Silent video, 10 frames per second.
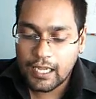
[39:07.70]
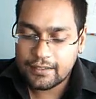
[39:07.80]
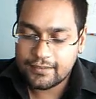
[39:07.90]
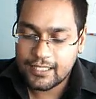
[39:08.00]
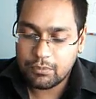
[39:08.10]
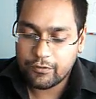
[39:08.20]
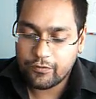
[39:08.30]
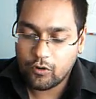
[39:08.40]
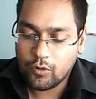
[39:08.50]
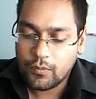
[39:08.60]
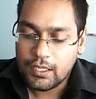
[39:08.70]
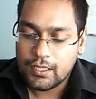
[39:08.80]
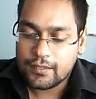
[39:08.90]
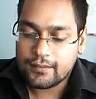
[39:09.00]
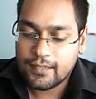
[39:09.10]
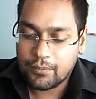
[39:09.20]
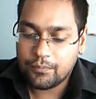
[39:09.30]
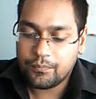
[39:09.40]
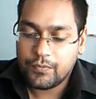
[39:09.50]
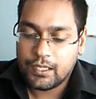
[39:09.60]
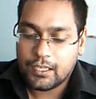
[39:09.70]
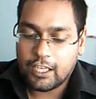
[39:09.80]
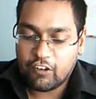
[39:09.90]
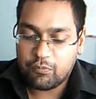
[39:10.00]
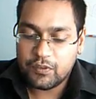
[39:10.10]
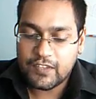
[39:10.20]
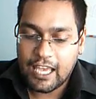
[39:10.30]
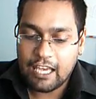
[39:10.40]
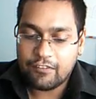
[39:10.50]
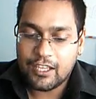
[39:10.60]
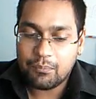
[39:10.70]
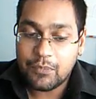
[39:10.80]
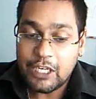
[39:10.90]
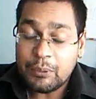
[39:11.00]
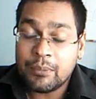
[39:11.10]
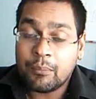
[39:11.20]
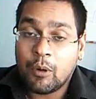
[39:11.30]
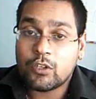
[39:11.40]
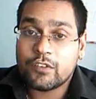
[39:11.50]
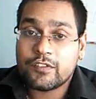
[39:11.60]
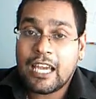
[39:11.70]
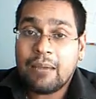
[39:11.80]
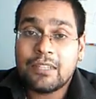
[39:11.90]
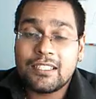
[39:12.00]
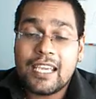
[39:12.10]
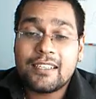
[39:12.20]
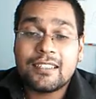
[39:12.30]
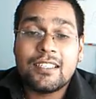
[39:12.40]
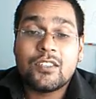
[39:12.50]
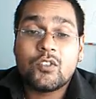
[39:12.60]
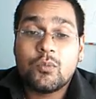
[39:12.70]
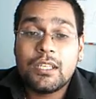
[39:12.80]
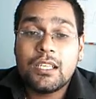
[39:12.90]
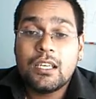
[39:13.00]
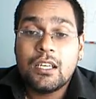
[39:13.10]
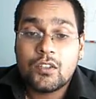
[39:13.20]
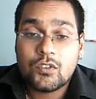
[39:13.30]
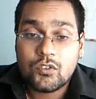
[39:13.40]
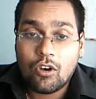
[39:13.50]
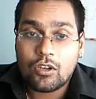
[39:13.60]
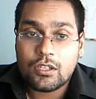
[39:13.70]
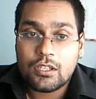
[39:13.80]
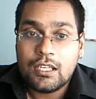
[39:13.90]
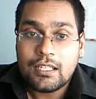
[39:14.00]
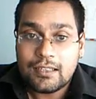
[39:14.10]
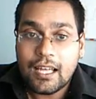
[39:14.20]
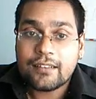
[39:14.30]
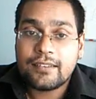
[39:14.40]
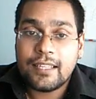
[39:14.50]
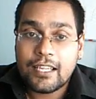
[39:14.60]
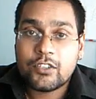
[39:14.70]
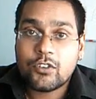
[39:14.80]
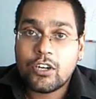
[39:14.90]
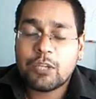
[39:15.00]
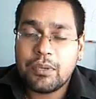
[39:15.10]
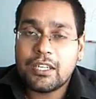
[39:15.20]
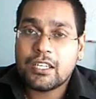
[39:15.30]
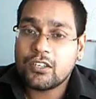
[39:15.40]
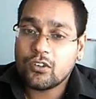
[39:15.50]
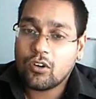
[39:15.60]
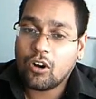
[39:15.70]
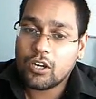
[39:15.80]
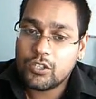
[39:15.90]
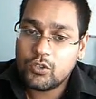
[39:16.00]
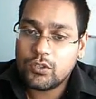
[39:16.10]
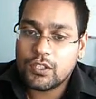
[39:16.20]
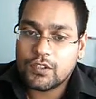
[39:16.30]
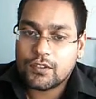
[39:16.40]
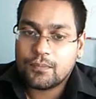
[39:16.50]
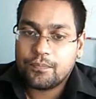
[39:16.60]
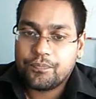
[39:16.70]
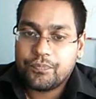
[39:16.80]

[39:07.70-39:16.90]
As I said before, some governments have a minimum amount of time the data needs to be stored. Does the electronic medical record do this?